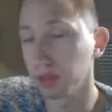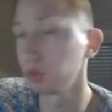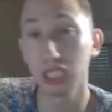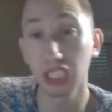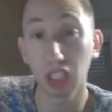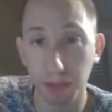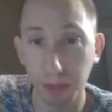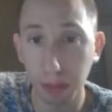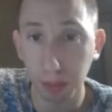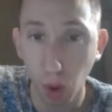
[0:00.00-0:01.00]
you'll see a lot of
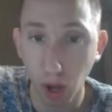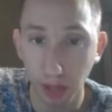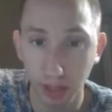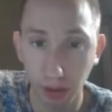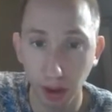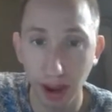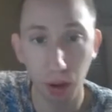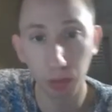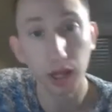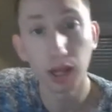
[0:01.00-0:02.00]
people walking
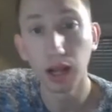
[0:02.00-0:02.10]
around,